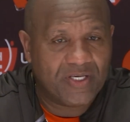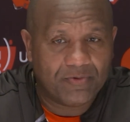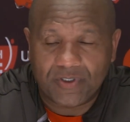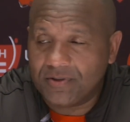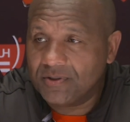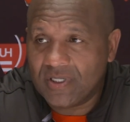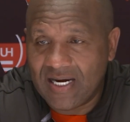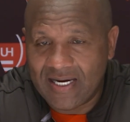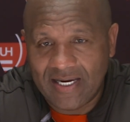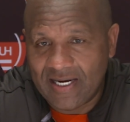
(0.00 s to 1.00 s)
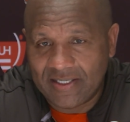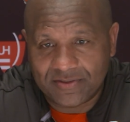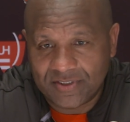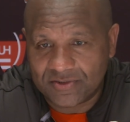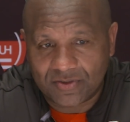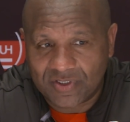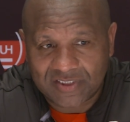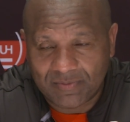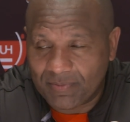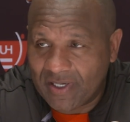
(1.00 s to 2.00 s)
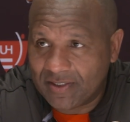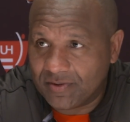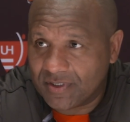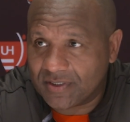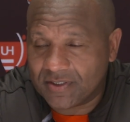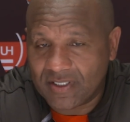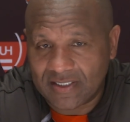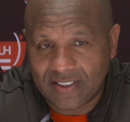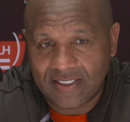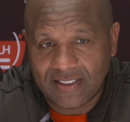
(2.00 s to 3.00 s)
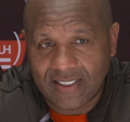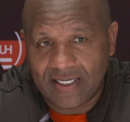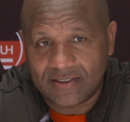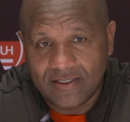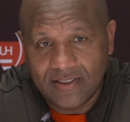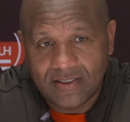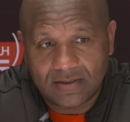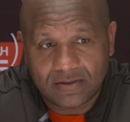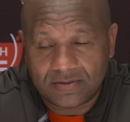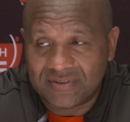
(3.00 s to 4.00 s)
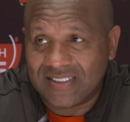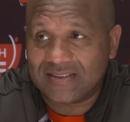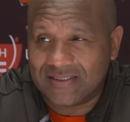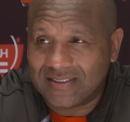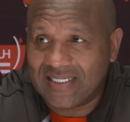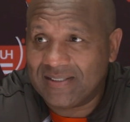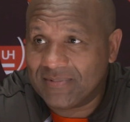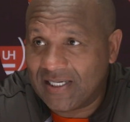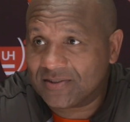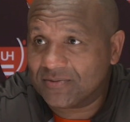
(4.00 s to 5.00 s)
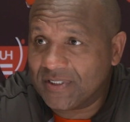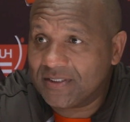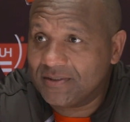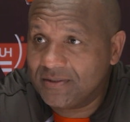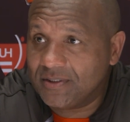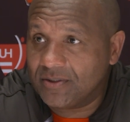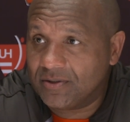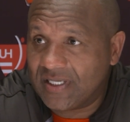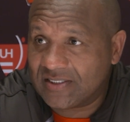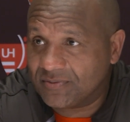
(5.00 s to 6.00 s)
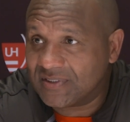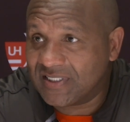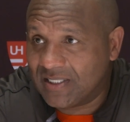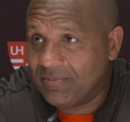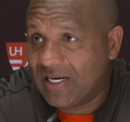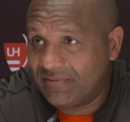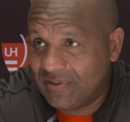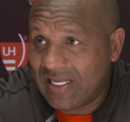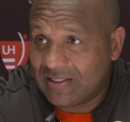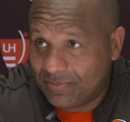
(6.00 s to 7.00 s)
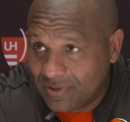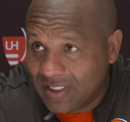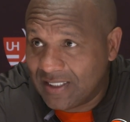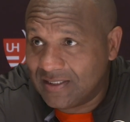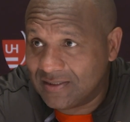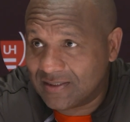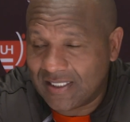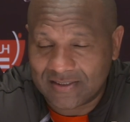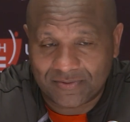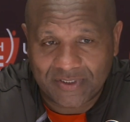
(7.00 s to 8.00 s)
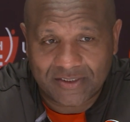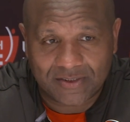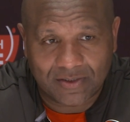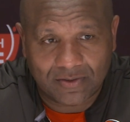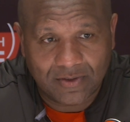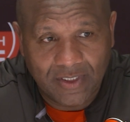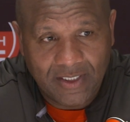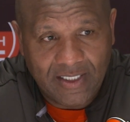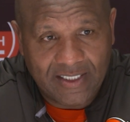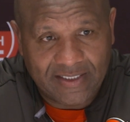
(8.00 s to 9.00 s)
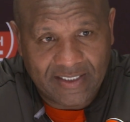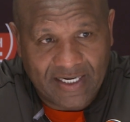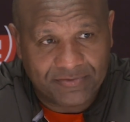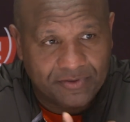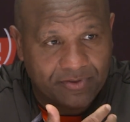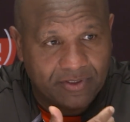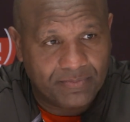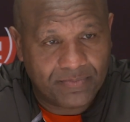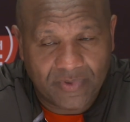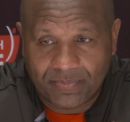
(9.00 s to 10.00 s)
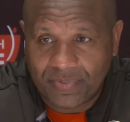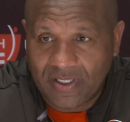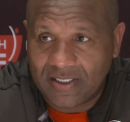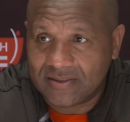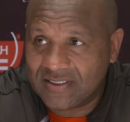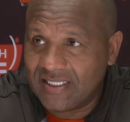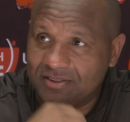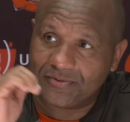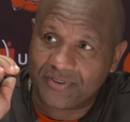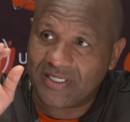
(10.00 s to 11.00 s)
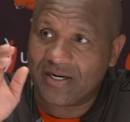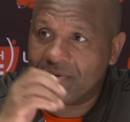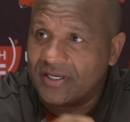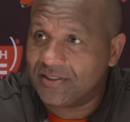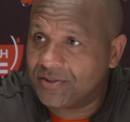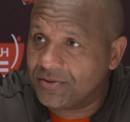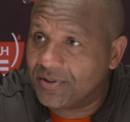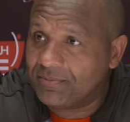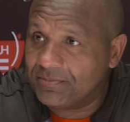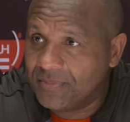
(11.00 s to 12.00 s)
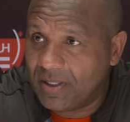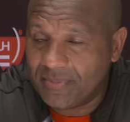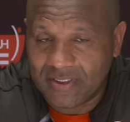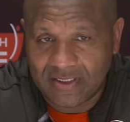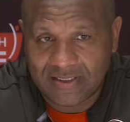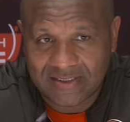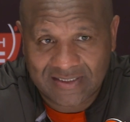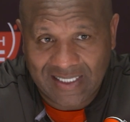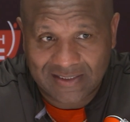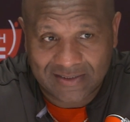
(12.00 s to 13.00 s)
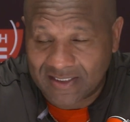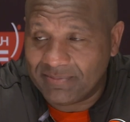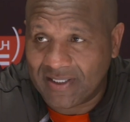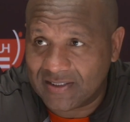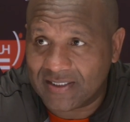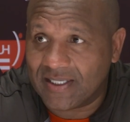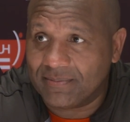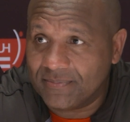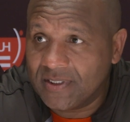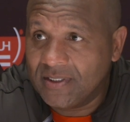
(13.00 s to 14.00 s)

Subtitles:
he will? I there's no question in my mind he'll get there. I think he got a little dinged in the game last week. You know, and that's what took him out of a lot of plays last week. So I think after the punt catch where the guy ran into him, I mean, it kind of took him out of the game.